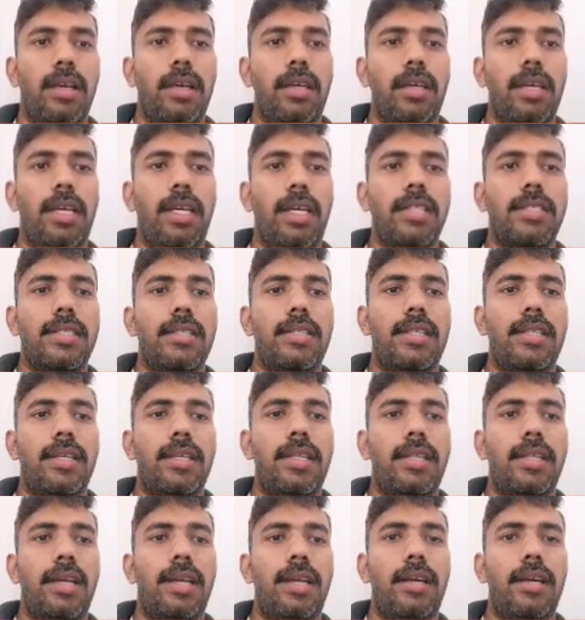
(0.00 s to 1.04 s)
You can see
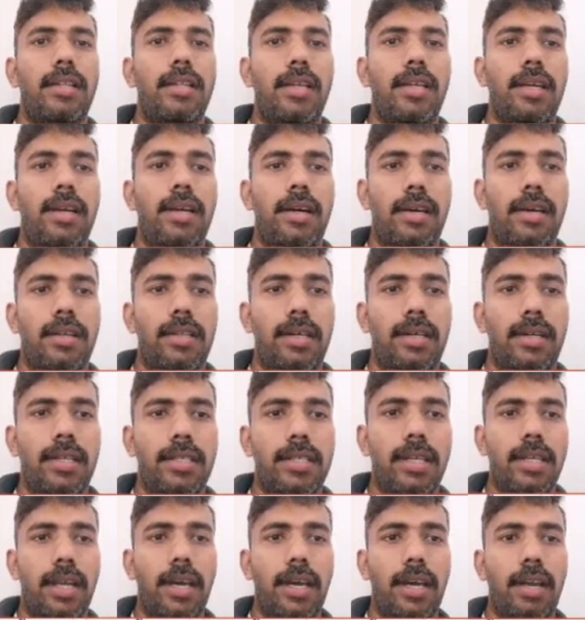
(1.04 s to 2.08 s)
there
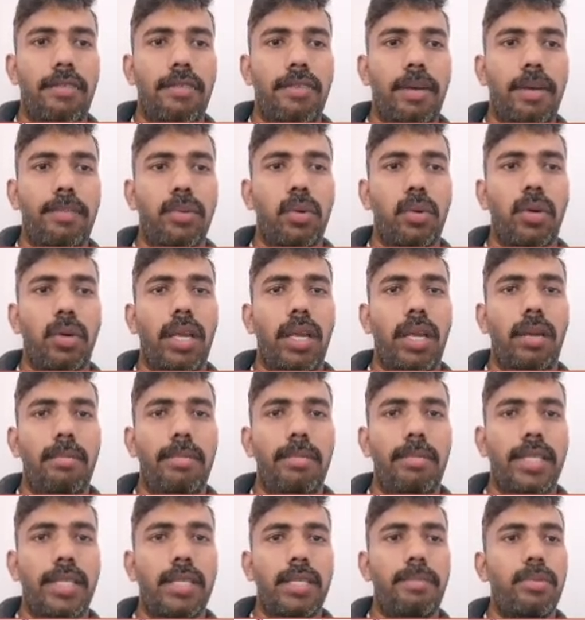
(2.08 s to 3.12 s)
is an alpha protein,
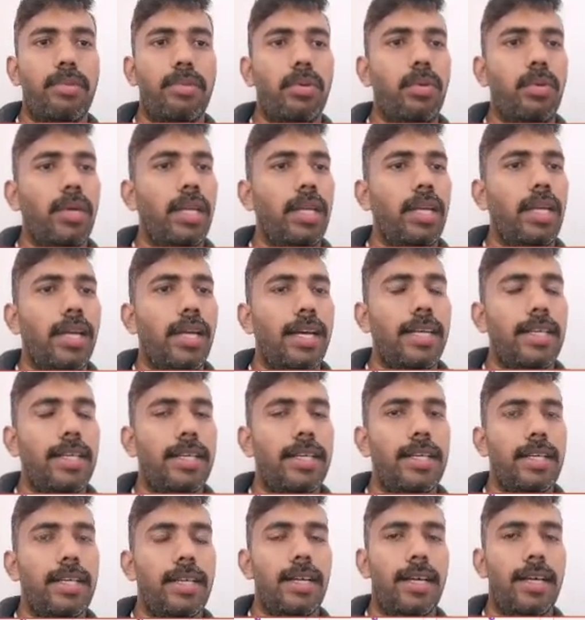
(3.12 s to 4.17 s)
beta protein and
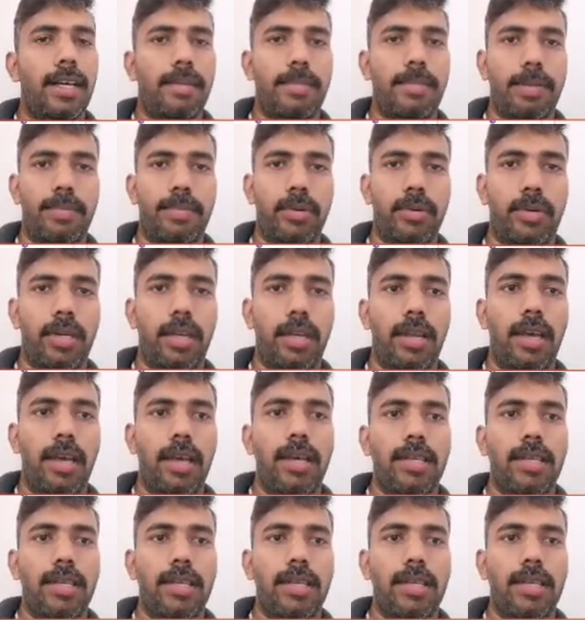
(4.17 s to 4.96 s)
a gamma protein.